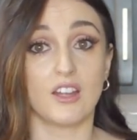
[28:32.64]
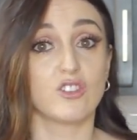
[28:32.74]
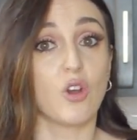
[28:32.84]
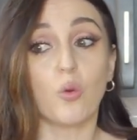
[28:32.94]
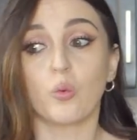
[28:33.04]

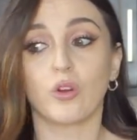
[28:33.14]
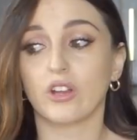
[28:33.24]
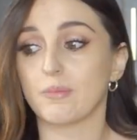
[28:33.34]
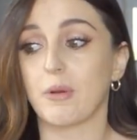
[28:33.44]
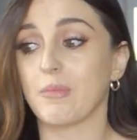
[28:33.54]
Don't
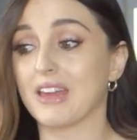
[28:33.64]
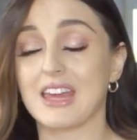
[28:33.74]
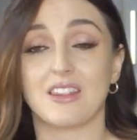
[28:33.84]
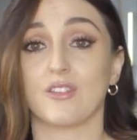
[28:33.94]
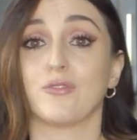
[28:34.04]
worry about
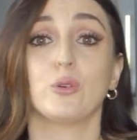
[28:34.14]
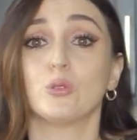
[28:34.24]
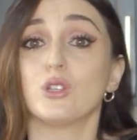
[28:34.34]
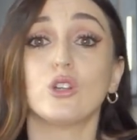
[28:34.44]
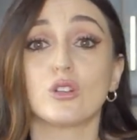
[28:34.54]
making the
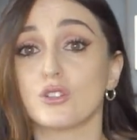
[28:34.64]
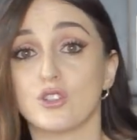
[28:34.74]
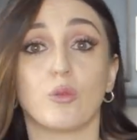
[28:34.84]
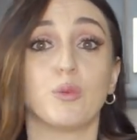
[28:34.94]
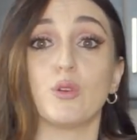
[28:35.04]
food look
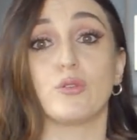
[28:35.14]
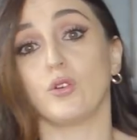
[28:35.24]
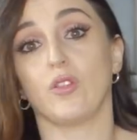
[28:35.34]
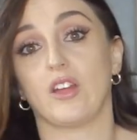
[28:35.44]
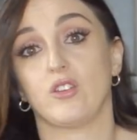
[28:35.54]
so
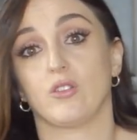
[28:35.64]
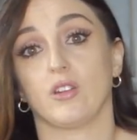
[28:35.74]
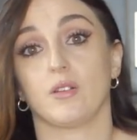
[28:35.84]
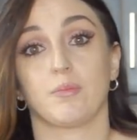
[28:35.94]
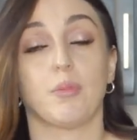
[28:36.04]
beautiful that you're
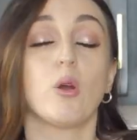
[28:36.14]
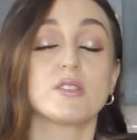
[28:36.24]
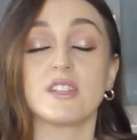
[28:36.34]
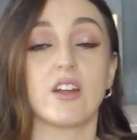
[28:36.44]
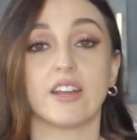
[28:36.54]
gonna
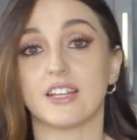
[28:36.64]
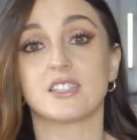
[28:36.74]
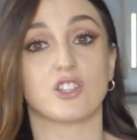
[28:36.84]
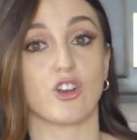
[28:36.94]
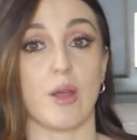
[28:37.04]
post it on
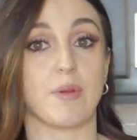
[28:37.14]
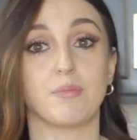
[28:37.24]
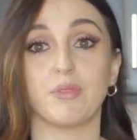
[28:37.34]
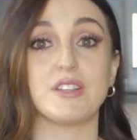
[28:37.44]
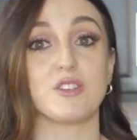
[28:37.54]
Instagram and
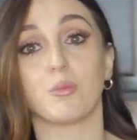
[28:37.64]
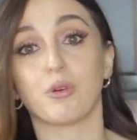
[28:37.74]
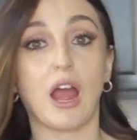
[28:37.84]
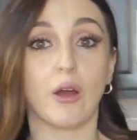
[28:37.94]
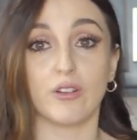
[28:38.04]
be so
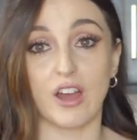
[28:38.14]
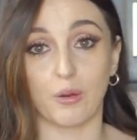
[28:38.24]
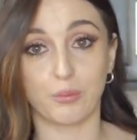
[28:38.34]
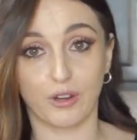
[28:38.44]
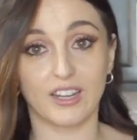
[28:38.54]
proud of
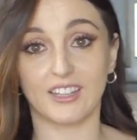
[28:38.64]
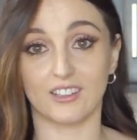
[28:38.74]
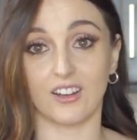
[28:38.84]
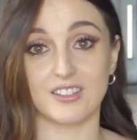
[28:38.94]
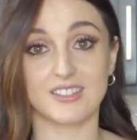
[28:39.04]
how pretty it
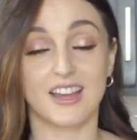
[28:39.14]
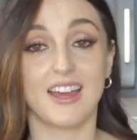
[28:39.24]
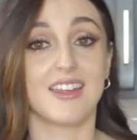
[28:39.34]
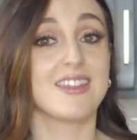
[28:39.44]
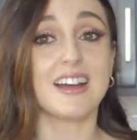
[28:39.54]
looks.
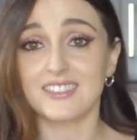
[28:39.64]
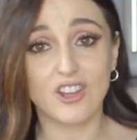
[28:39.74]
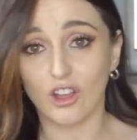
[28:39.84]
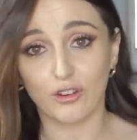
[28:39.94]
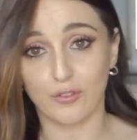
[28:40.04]
That's
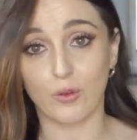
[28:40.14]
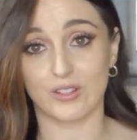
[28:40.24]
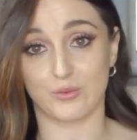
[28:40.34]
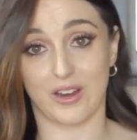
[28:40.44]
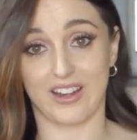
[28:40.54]
not your
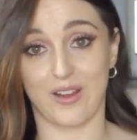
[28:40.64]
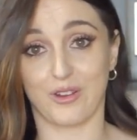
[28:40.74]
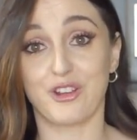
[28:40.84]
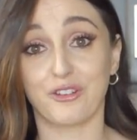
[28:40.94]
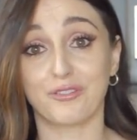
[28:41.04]
focus right now.
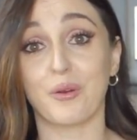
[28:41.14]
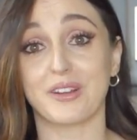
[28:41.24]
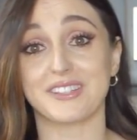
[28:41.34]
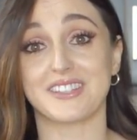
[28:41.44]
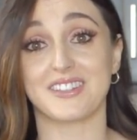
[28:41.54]
Your
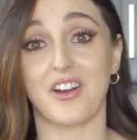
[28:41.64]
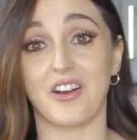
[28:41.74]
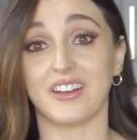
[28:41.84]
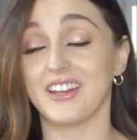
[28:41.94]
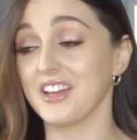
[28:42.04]
focus is
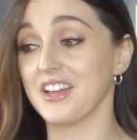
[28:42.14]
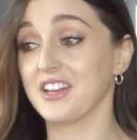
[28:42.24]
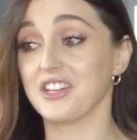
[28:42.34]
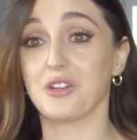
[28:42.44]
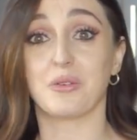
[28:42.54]
on,
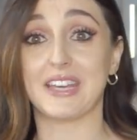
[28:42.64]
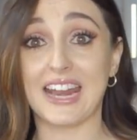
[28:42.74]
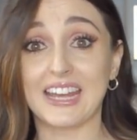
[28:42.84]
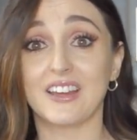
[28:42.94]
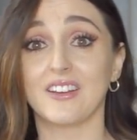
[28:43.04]

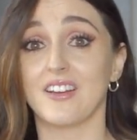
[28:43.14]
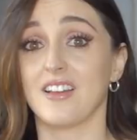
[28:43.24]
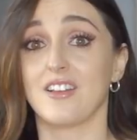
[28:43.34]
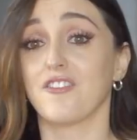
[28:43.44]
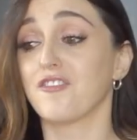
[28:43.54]
getting
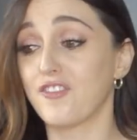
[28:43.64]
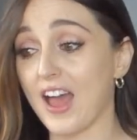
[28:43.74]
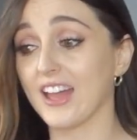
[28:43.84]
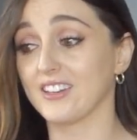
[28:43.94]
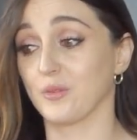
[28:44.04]

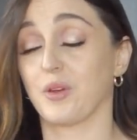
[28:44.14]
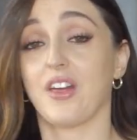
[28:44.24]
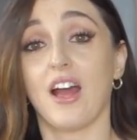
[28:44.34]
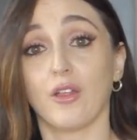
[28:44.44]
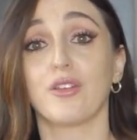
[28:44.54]
fed with
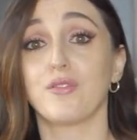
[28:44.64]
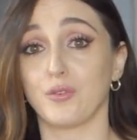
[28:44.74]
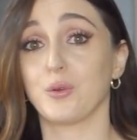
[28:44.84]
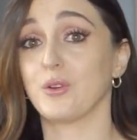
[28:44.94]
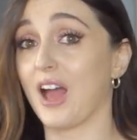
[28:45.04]
healthy
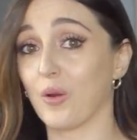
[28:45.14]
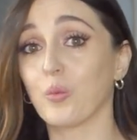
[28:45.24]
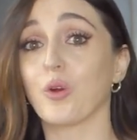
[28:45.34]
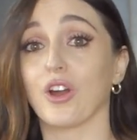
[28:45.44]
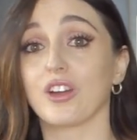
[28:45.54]
food at
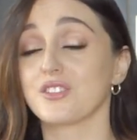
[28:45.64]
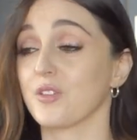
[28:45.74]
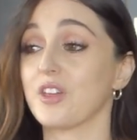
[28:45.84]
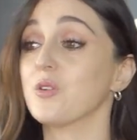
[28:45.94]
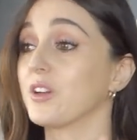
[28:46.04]
work so
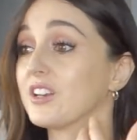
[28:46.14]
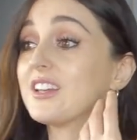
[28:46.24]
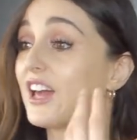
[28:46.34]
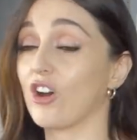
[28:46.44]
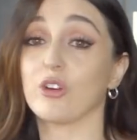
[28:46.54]
that you can
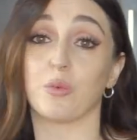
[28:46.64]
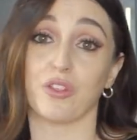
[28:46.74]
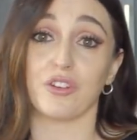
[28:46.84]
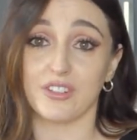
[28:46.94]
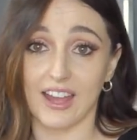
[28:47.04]
get on
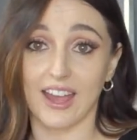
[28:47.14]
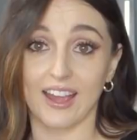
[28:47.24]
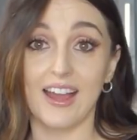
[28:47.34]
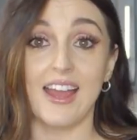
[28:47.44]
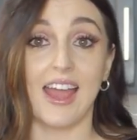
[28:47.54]
with your
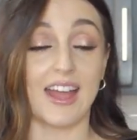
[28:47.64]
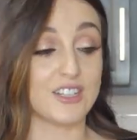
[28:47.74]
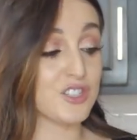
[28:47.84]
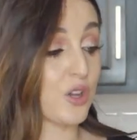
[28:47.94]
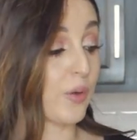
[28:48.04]
day.
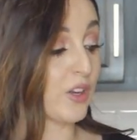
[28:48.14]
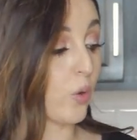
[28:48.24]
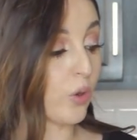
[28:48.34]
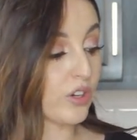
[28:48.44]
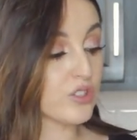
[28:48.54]
And so in
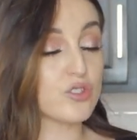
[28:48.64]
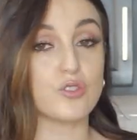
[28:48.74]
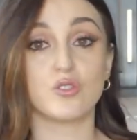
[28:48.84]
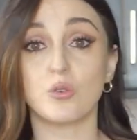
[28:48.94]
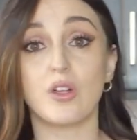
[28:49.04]
order to
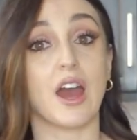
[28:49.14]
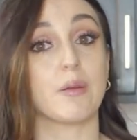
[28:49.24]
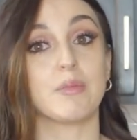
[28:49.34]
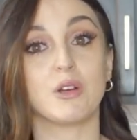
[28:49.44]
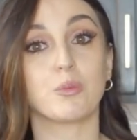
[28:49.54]
do
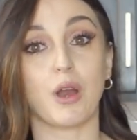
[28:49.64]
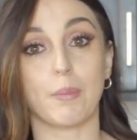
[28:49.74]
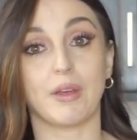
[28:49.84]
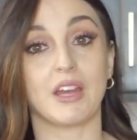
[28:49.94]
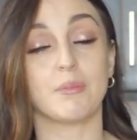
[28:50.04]
that, meal
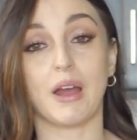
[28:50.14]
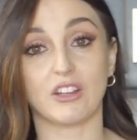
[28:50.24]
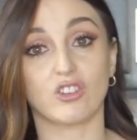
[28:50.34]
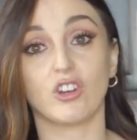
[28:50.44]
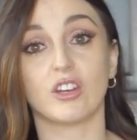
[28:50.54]
prepping and
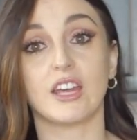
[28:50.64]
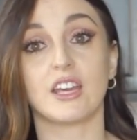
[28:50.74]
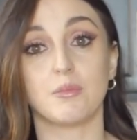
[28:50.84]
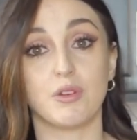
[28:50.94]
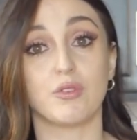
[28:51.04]
batch cooking
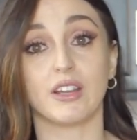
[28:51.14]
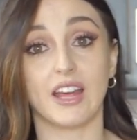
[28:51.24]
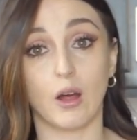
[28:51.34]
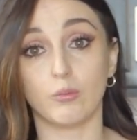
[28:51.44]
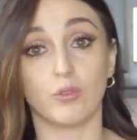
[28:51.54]
can be really
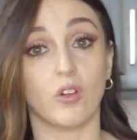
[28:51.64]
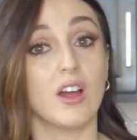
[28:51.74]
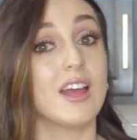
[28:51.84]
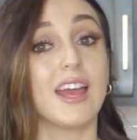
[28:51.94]
helpful.